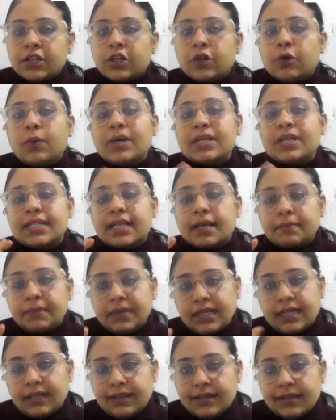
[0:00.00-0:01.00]

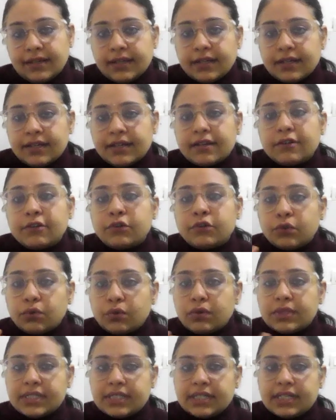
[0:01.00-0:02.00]
Khwarizmi
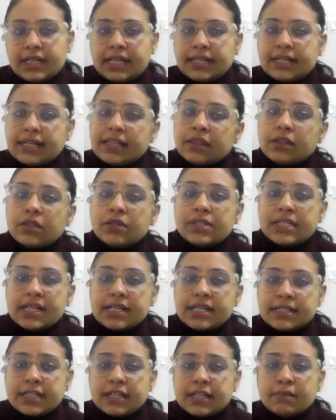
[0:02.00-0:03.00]
wrote an
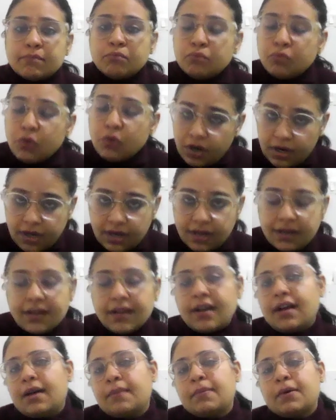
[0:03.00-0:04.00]
enthusiastic book
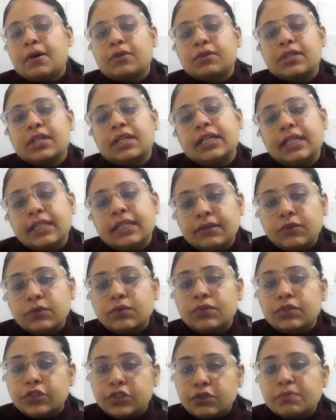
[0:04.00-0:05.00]
about the
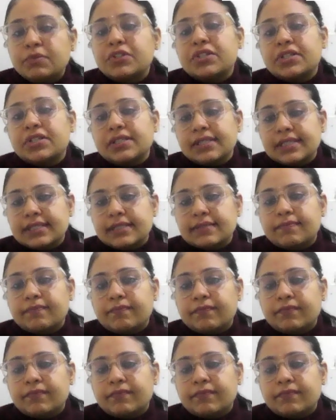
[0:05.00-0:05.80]
Hindu numerals.